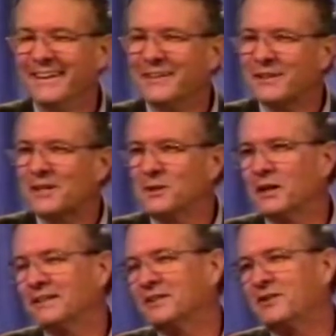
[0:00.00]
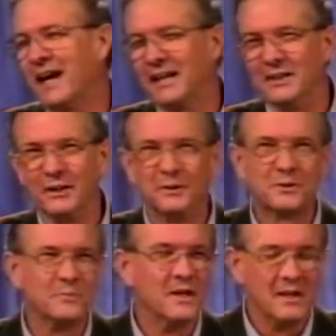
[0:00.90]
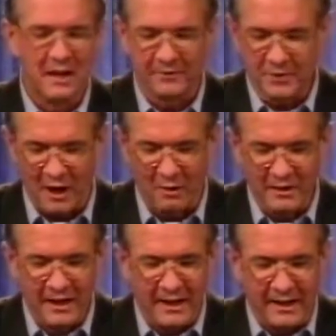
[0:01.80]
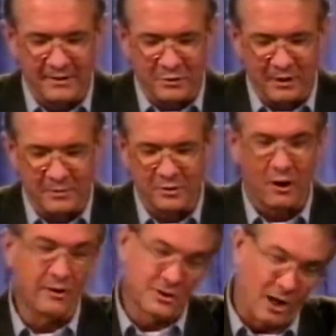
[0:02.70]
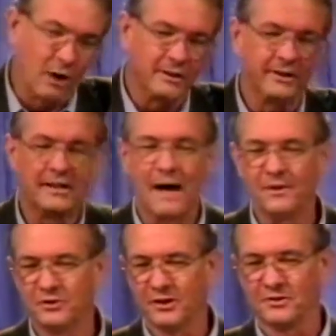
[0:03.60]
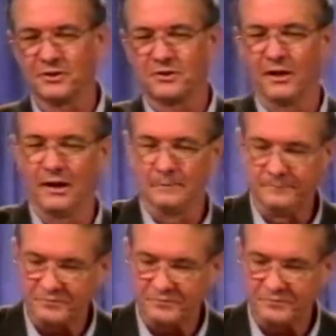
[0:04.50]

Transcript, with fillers: So let's look at the second use of salt in the scriptures, or the salt in the time that Jesus uh,